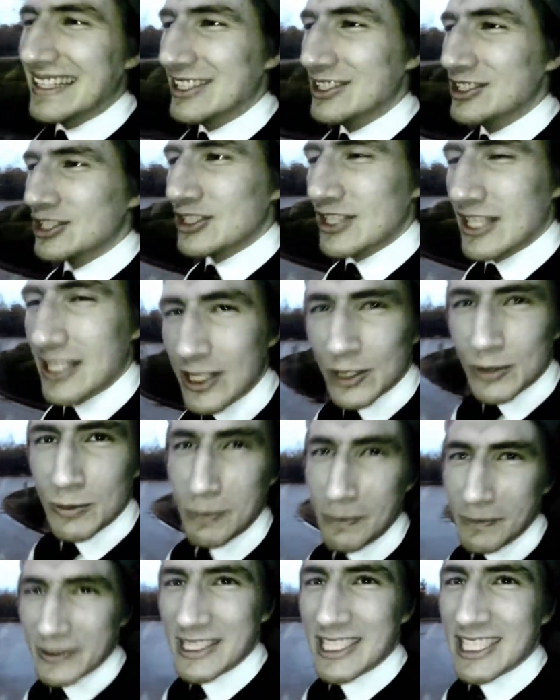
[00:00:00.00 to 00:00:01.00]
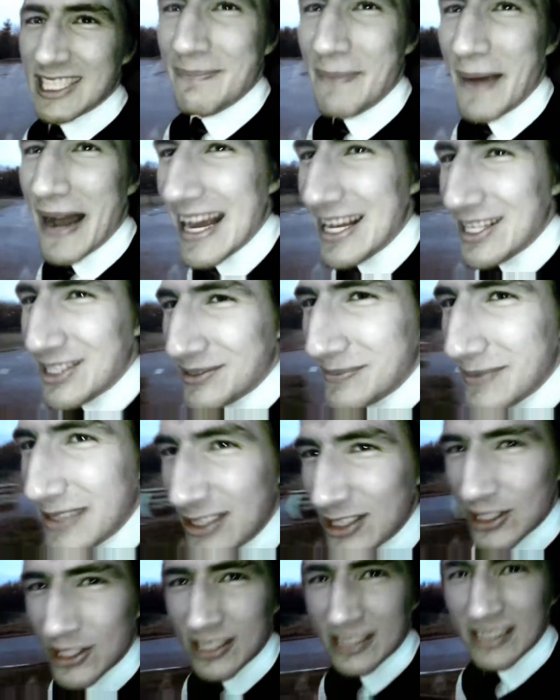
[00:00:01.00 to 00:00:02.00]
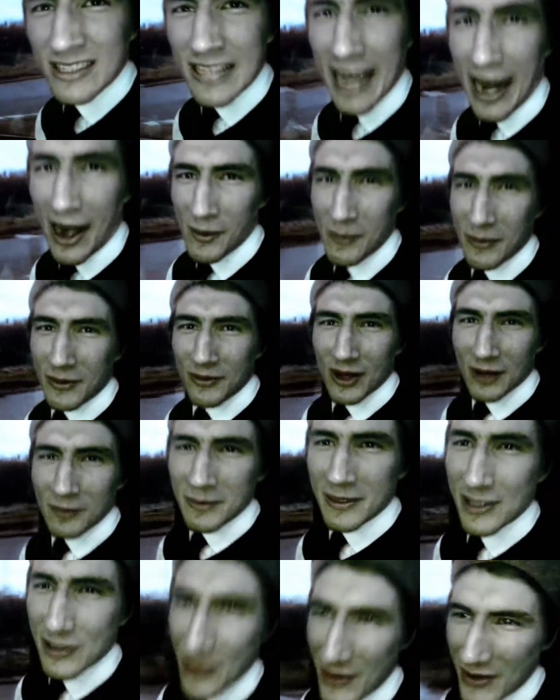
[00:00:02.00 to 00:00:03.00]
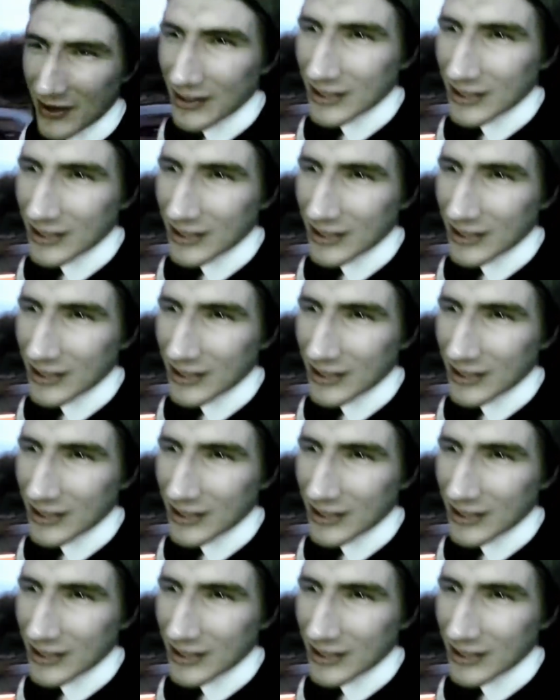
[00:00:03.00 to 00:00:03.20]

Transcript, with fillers: and he just I just despise him. He's just terrible rugby as